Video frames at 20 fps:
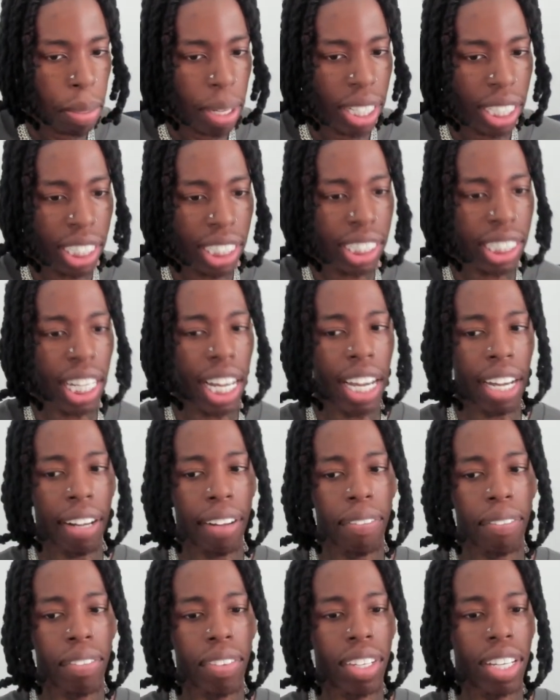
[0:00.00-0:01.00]
it's
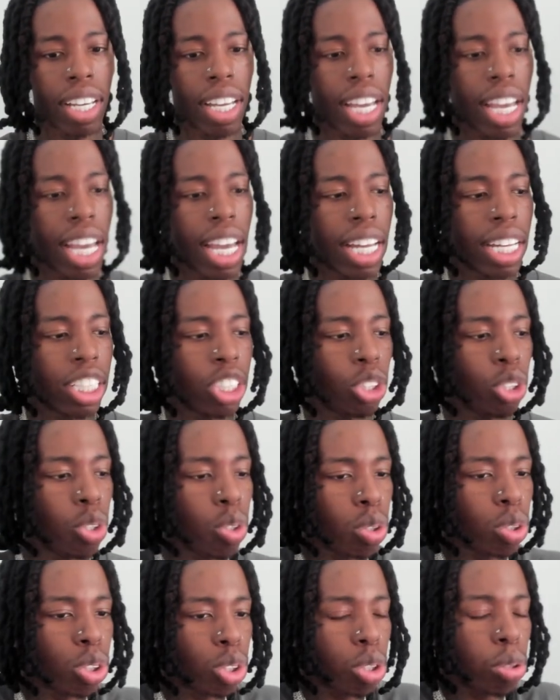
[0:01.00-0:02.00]
like,
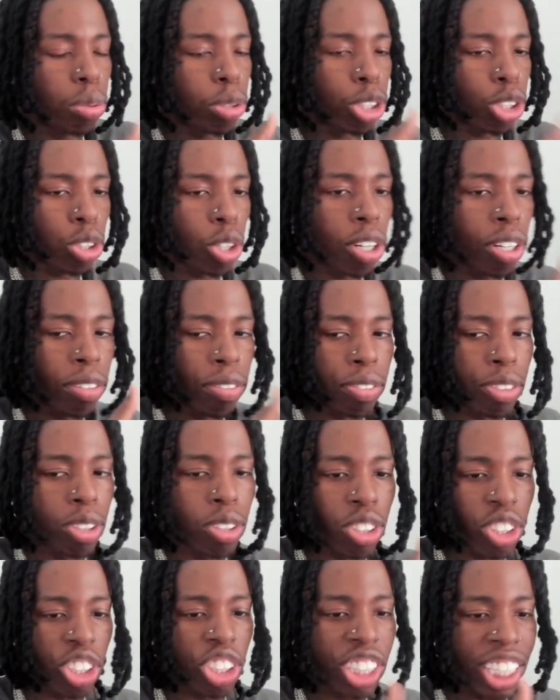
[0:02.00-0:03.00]
YouTube Short
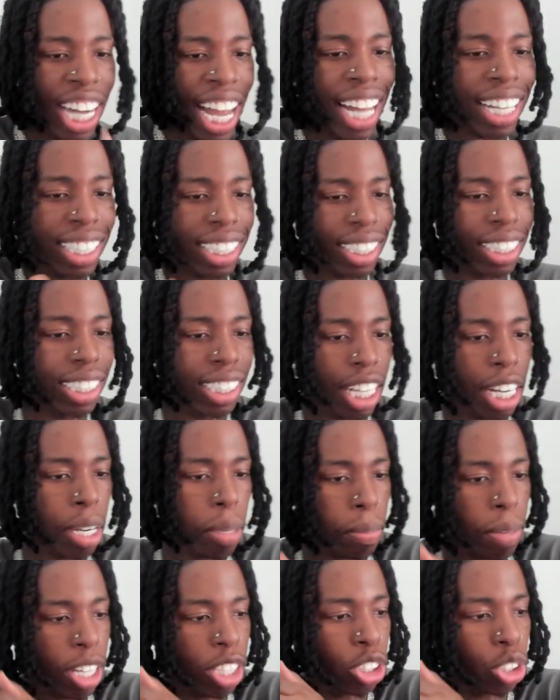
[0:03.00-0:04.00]
views are not the
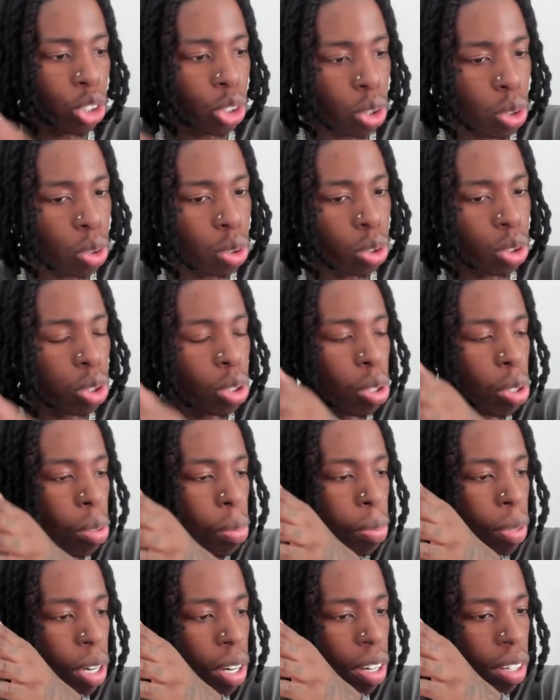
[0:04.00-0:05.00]
same as
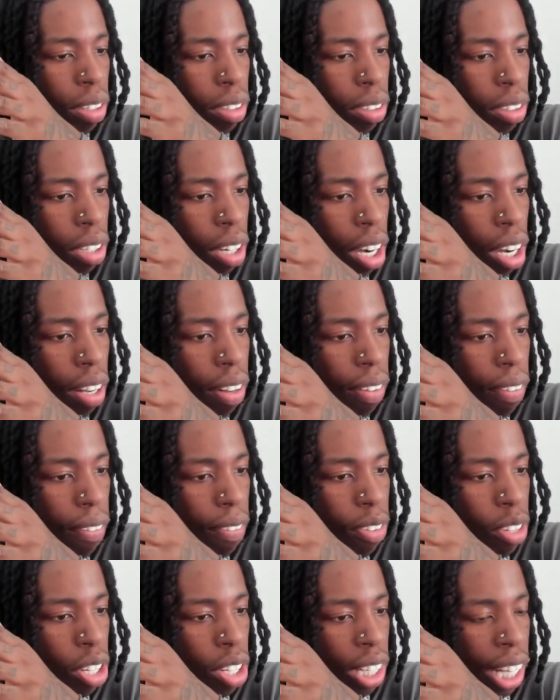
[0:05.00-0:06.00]
YouTube.
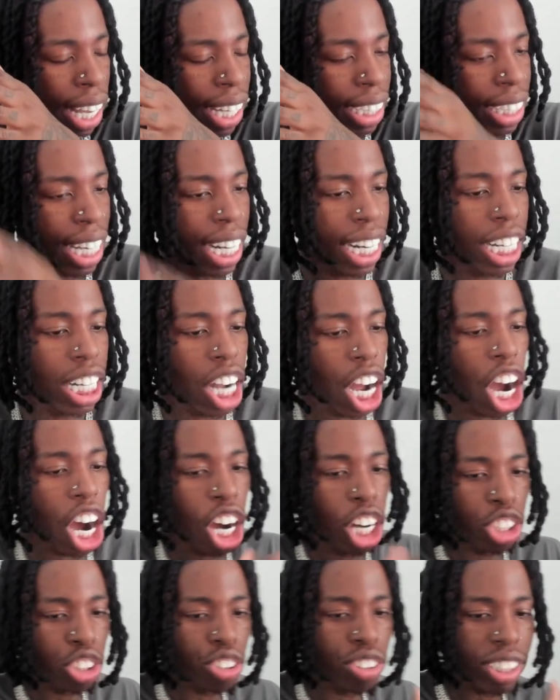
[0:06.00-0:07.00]
Like, getting
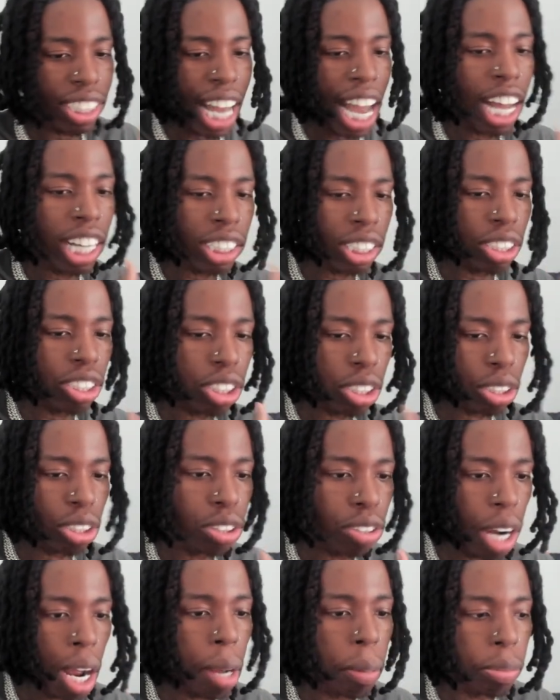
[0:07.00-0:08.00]
100,000
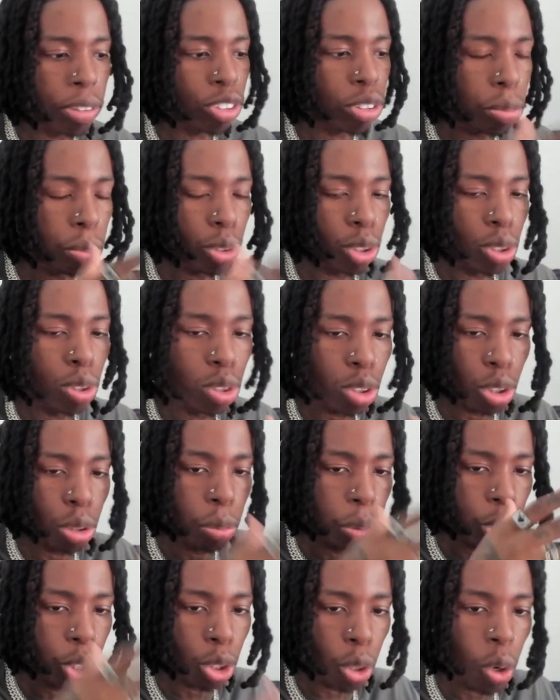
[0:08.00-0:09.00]
subscribers from
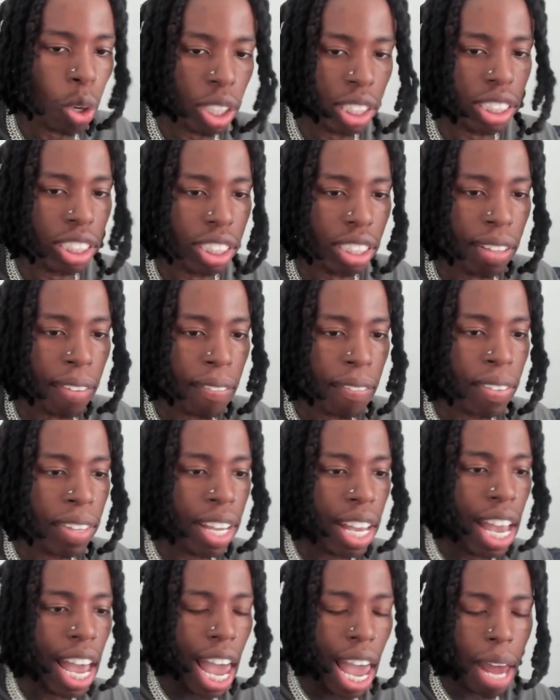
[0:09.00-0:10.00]
YouTube Shorts
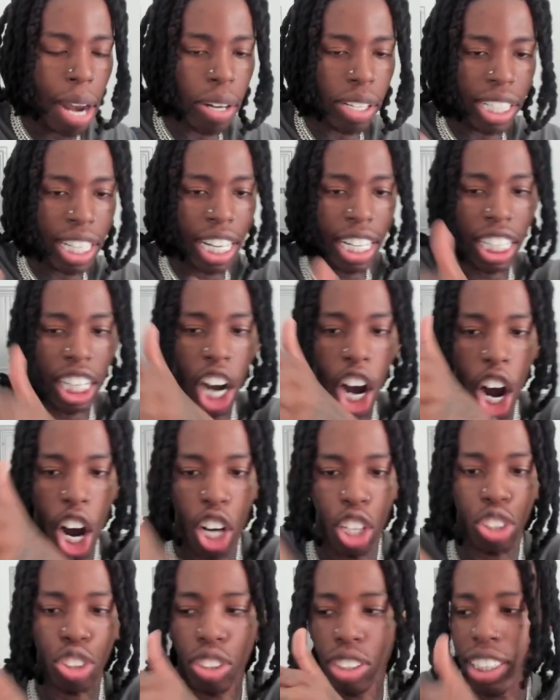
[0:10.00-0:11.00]
and getting
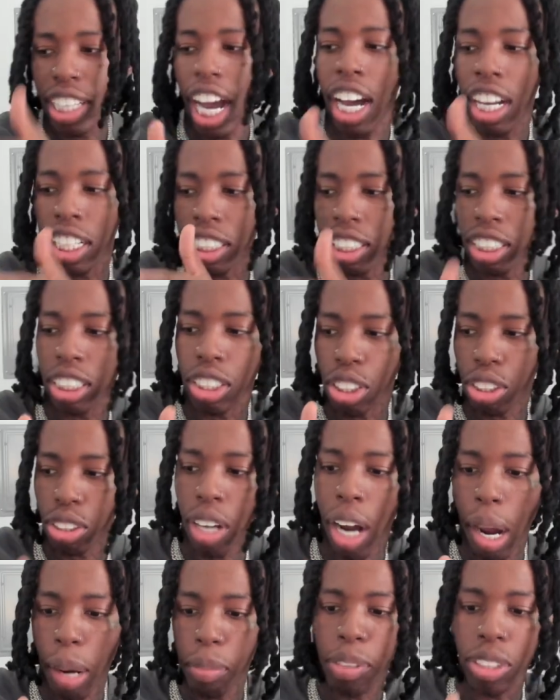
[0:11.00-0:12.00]
100,000
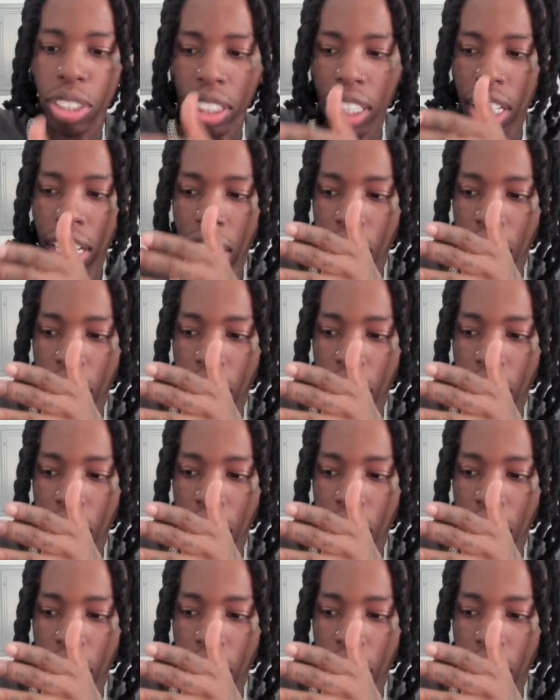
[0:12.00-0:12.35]
subscribers